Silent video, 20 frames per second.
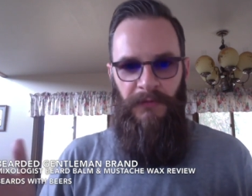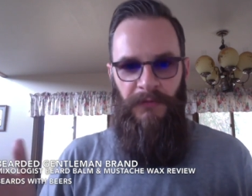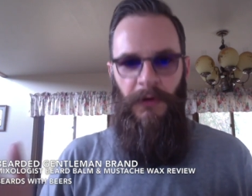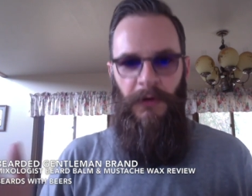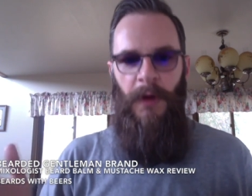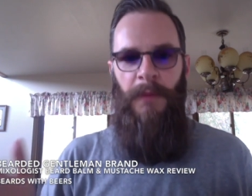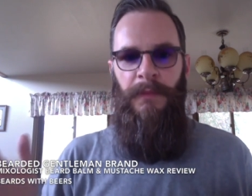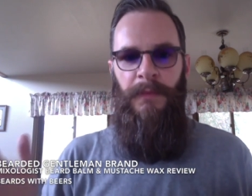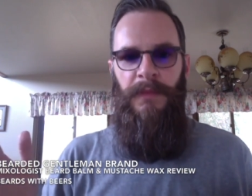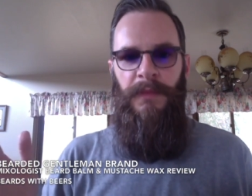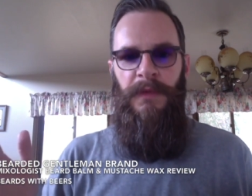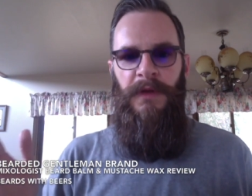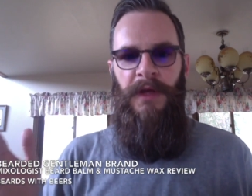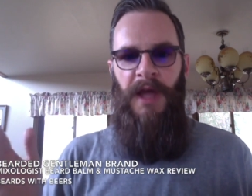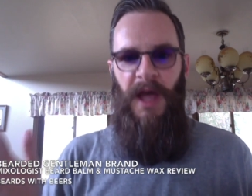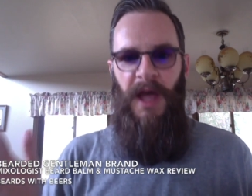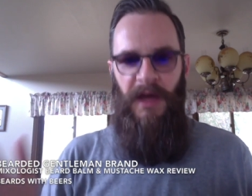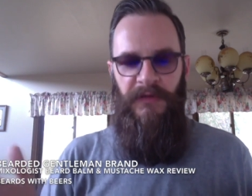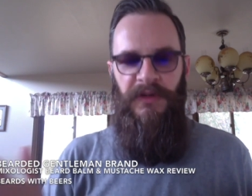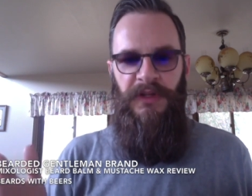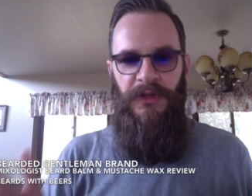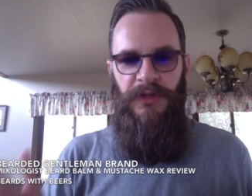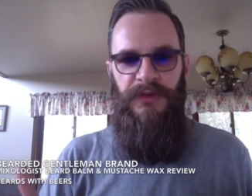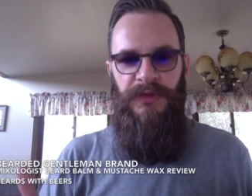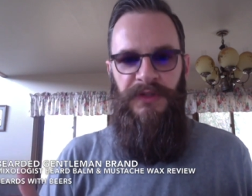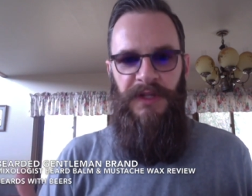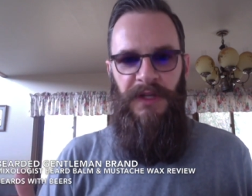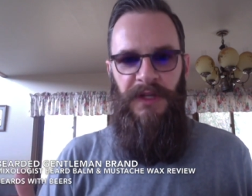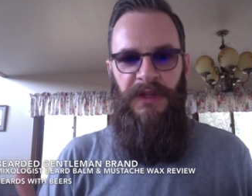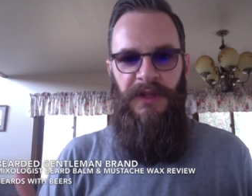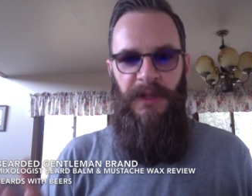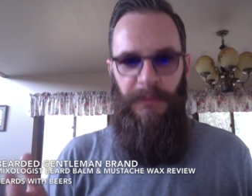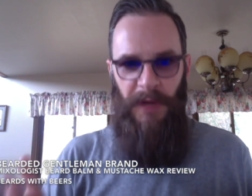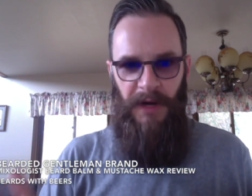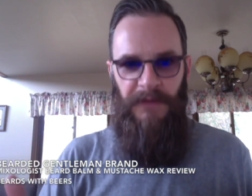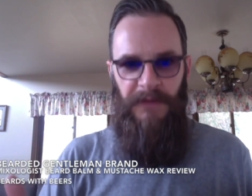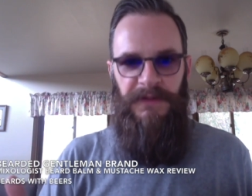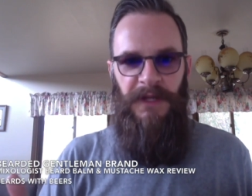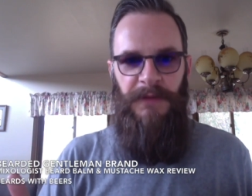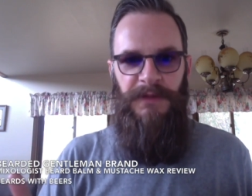From having used it, the
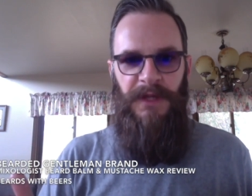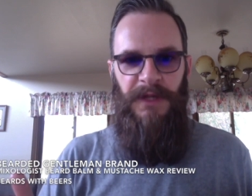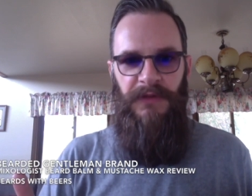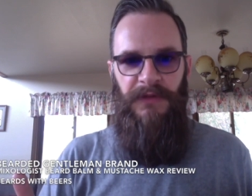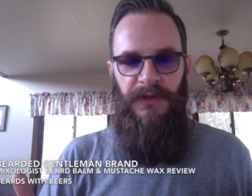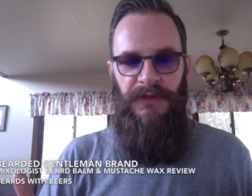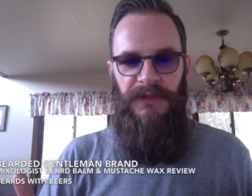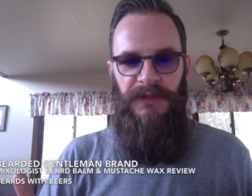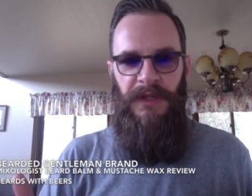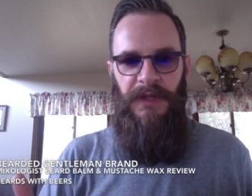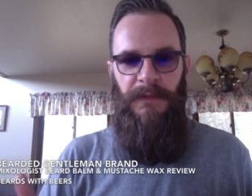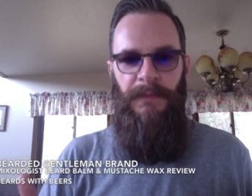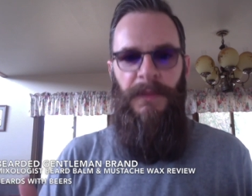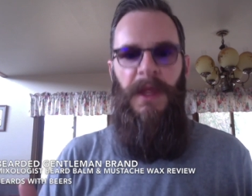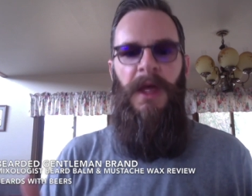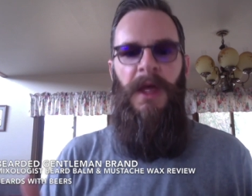amount of times I've used it,